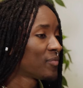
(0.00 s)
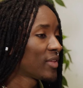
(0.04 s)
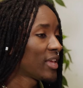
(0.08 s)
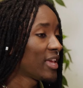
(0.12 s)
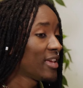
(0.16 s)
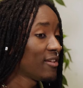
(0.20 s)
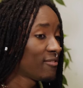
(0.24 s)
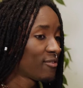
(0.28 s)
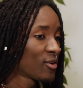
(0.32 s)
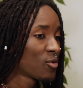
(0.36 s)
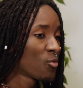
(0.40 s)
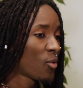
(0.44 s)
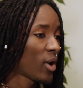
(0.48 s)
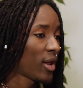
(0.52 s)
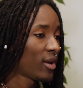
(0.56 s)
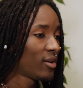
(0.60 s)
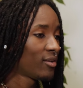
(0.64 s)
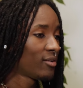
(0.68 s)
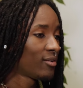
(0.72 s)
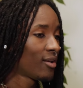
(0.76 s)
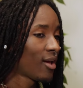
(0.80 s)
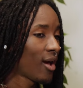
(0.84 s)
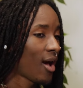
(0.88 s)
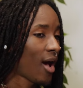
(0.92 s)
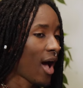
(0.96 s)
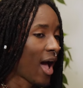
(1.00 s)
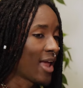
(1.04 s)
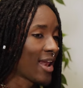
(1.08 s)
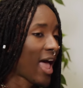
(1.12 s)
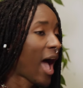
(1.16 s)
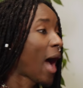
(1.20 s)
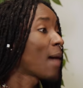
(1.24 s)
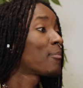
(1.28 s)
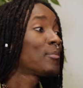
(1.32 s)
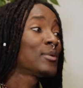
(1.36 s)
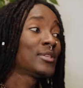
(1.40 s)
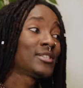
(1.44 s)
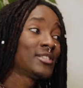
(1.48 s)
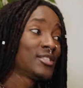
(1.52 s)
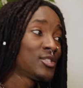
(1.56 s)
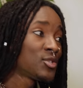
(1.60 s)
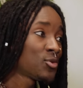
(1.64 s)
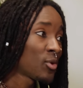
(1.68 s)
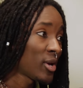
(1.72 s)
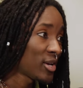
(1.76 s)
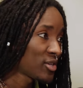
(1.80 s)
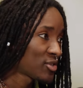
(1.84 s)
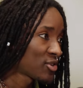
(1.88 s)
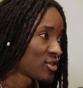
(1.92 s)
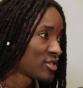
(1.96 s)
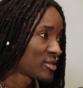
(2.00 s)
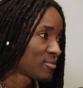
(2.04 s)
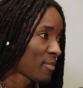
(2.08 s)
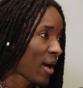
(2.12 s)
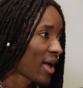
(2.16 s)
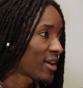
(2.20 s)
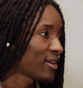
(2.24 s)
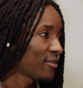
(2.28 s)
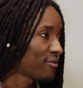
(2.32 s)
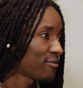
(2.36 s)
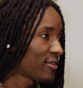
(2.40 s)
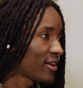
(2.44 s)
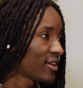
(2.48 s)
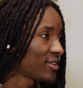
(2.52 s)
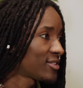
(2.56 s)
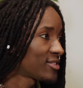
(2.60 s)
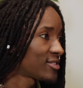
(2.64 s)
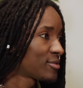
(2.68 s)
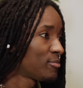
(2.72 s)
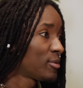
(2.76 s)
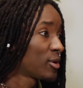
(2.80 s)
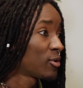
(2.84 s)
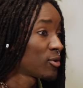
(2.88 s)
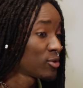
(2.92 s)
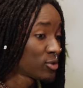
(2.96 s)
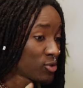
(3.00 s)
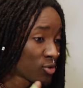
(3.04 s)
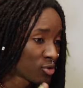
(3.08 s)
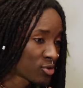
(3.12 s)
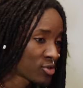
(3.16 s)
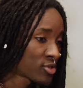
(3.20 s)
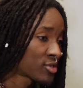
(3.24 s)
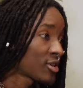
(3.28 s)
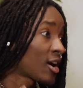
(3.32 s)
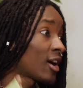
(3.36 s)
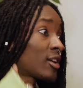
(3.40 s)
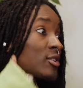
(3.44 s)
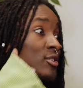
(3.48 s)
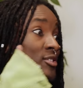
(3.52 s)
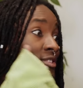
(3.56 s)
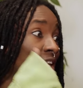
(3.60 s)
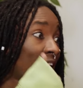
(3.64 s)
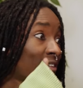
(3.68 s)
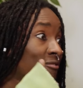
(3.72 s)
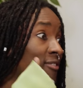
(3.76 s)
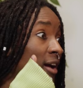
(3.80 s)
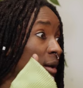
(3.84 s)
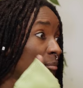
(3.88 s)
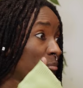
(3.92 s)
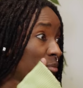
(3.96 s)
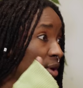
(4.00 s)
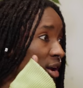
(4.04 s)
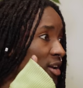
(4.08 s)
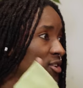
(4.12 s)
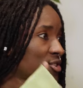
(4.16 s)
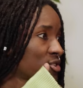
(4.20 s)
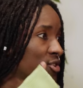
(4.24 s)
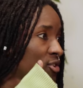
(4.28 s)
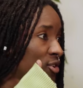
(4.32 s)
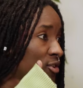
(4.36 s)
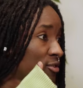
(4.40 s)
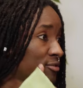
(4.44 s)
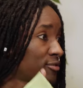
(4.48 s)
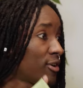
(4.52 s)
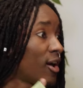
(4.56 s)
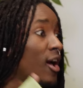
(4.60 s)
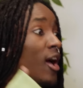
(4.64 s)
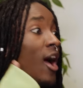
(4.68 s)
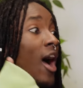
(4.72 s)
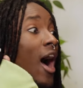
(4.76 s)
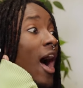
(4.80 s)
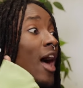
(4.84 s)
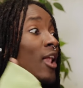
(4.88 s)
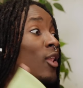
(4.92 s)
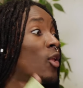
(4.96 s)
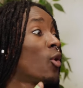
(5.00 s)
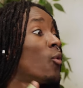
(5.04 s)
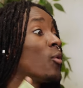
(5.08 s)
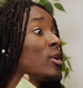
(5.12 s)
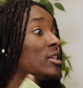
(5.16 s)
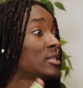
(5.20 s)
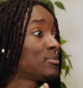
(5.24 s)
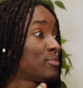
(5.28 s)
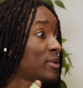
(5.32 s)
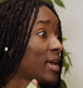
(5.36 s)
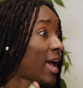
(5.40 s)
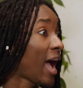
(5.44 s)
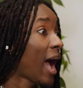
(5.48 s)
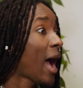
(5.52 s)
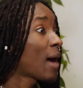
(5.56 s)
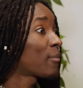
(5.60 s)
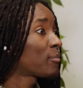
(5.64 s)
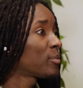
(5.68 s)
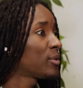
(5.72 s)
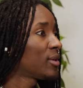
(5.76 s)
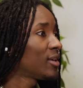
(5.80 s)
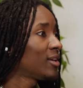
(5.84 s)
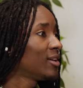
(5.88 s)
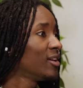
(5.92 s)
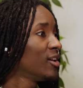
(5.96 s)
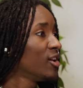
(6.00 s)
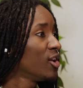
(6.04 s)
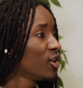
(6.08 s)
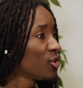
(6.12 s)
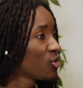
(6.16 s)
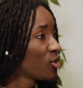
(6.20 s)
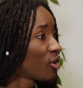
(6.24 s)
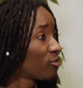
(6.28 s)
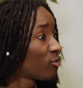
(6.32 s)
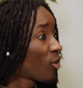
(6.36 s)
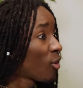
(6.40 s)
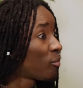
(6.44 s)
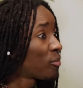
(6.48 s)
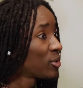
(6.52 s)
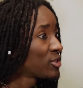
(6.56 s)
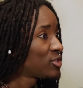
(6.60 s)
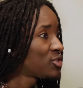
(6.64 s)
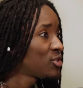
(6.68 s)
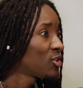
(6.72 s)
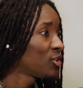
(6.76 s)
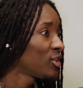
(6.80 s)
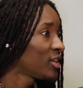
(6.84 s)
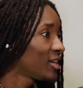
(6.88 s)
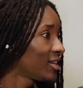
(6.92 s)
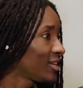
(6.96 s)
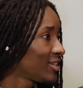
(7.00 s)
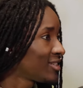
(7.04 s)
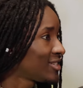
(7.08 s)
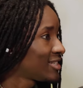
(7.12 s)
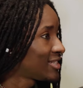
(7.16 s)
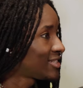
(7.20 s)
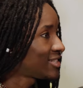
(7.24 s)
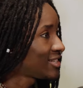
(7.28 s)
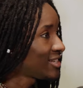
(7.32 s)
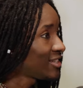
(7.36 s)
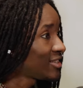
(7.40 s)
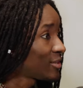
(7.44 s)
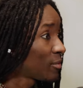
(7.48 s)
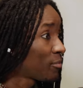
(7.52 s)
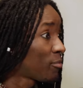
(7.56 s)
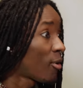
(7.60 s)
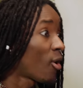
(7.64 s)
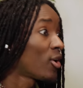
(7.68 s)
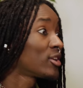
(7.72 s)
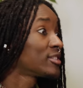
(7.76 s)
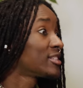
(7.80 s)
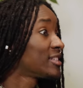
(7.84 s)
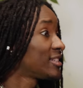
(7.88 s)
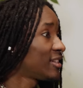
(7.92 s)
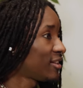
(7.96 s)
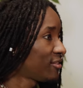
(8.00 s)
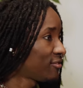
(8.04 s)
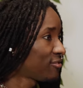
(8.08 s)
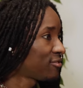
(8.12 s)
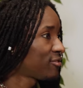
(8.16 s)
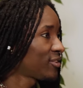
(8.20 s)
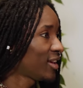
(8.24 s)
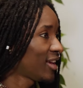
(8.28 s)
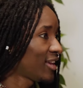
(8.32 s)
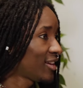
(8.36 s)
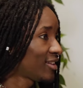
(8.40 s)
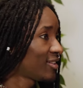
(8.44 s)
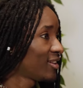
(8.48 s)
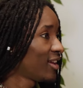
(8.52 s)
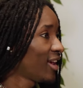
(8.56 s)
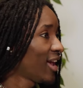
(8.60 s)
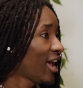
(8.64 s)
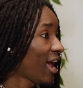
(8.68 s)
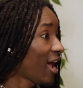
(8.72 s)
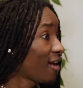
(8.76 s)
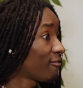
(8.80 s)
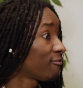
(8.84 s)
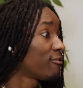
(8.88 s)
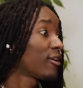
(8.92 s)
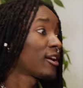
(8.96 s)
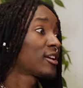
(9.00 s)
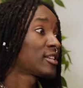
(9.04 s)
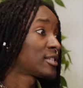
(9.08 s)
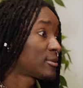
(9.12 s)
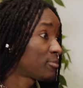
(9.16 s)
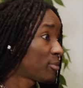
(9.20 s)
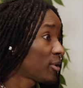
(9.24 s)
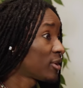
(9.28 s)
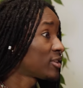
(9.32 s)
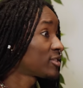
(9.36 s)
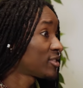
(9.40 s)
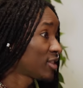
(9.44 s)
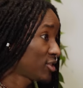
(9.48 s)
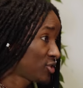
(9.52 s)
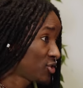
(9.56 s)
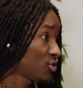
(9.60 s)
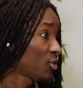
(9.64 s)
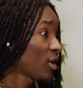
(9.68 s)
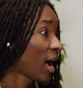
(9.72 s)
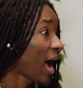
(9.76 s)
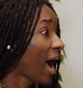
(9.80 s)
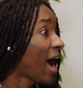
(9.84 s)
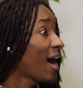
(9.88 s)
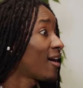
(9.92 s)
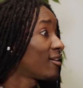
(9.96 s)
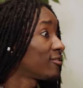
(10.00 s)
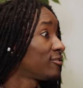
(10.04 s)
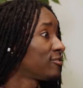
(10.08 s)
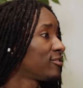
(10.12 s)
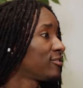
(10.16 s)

Even when unhappy situations manifest, because you're stuck to that vibration of I'll always be happy, you have opportunity to see the positive in every experience that you have.